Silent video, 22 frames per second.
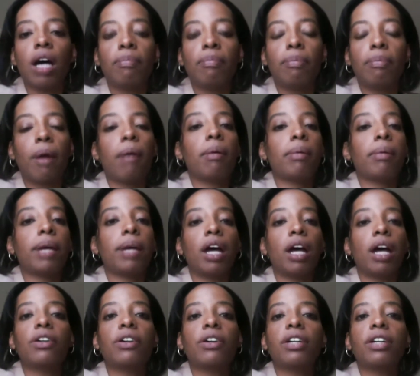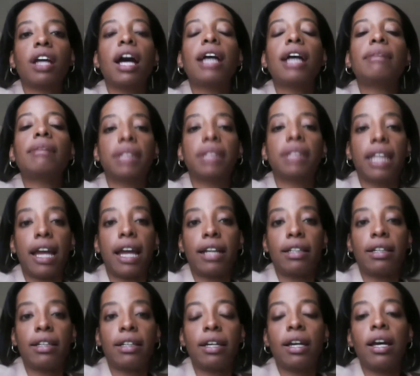probably 100 times that
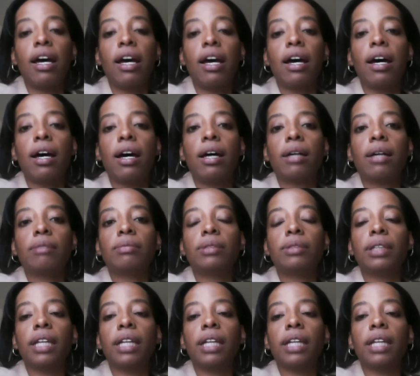to